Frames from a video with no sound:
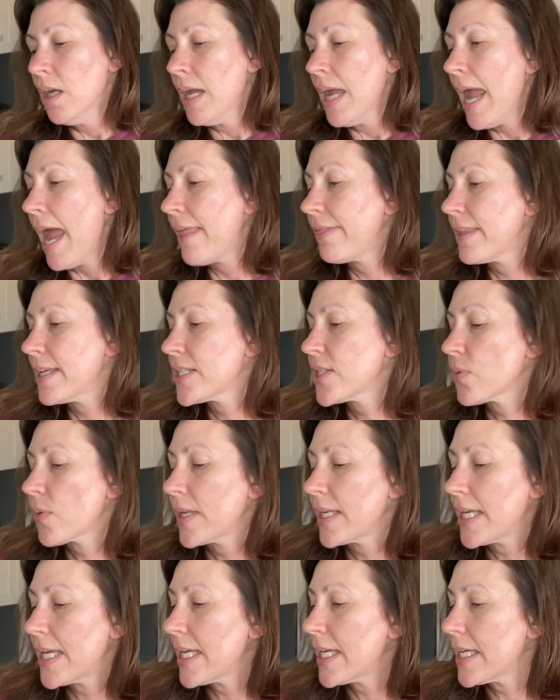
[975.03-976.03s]
And this
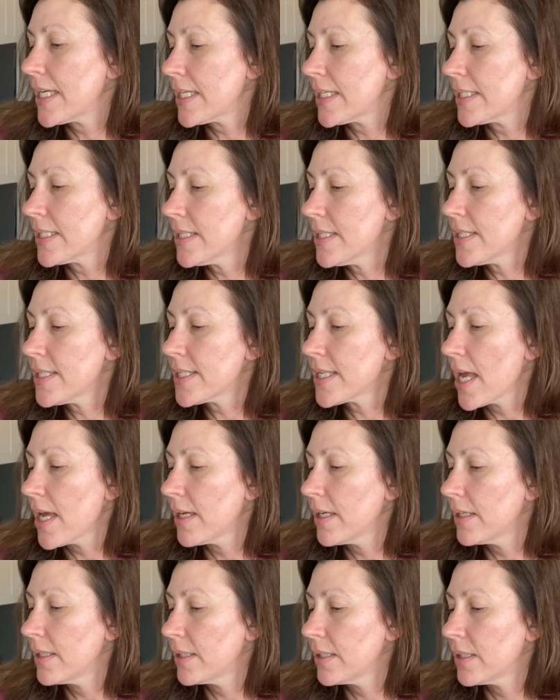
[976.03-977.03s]
one is
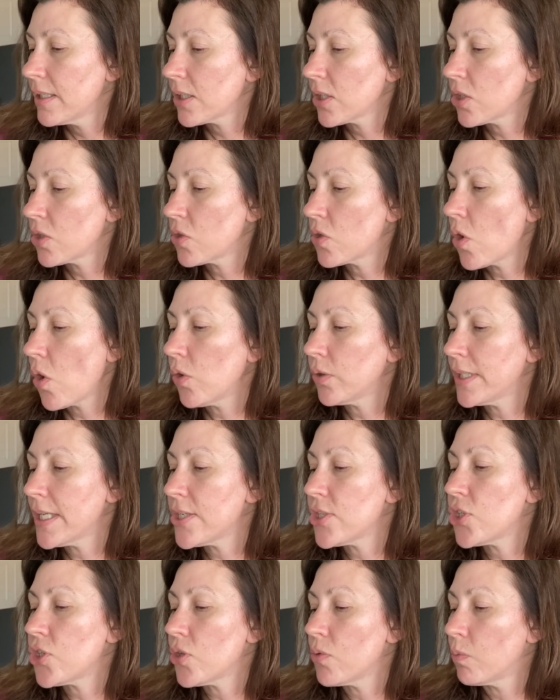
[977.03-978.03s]

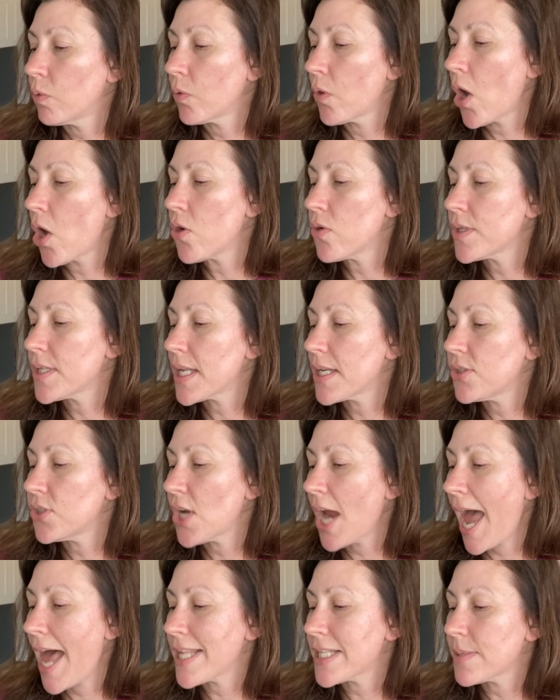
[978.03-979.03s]
Golden Tuberose and
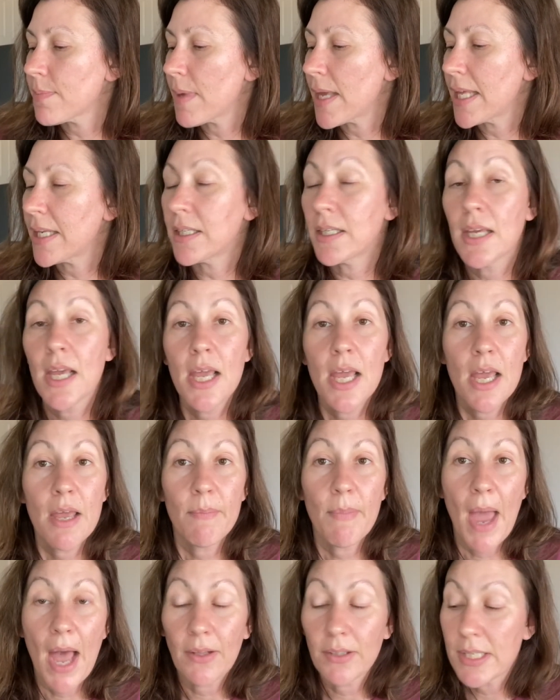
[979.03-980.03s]
Jasmine,
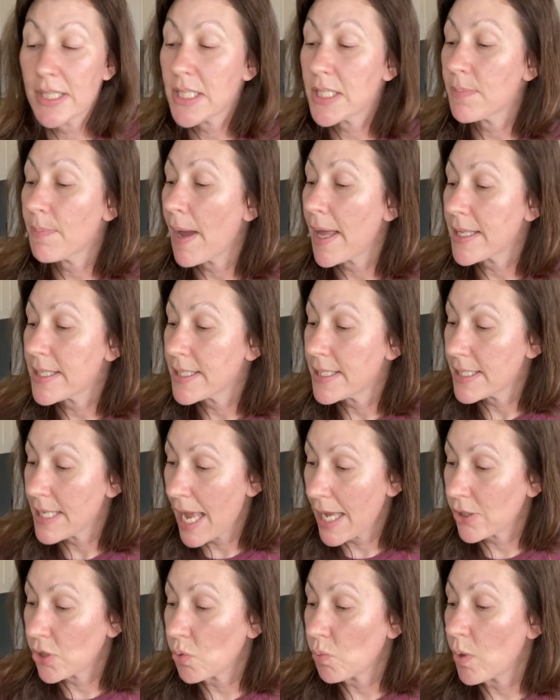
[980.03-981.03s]
balanced by
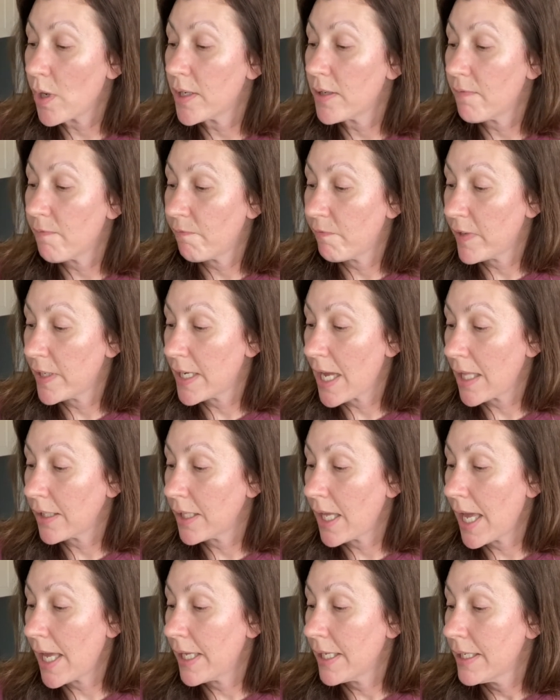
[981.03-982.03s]
Sandalwood,
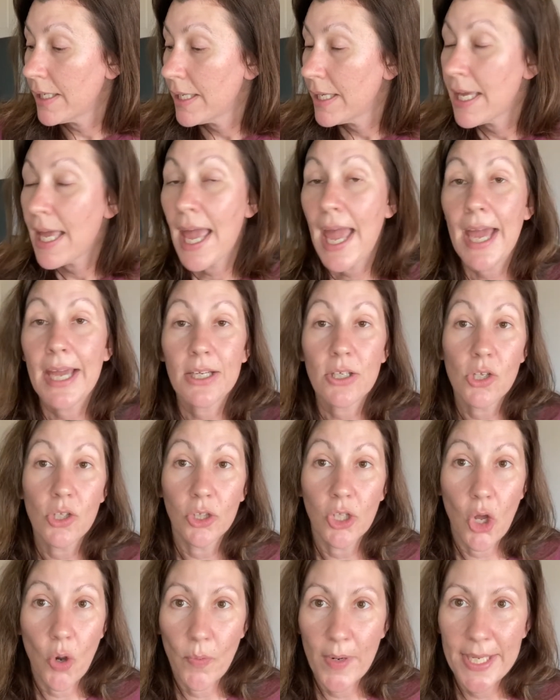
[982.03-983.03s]
Vanilla, and
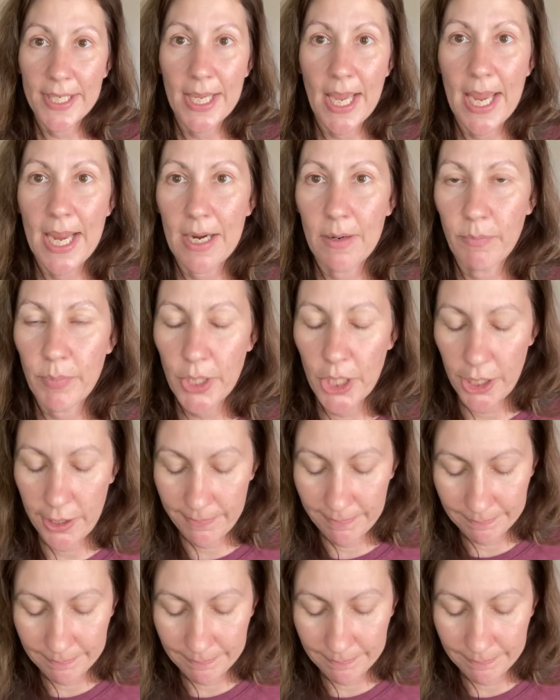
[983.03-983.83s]
Glowing Amber.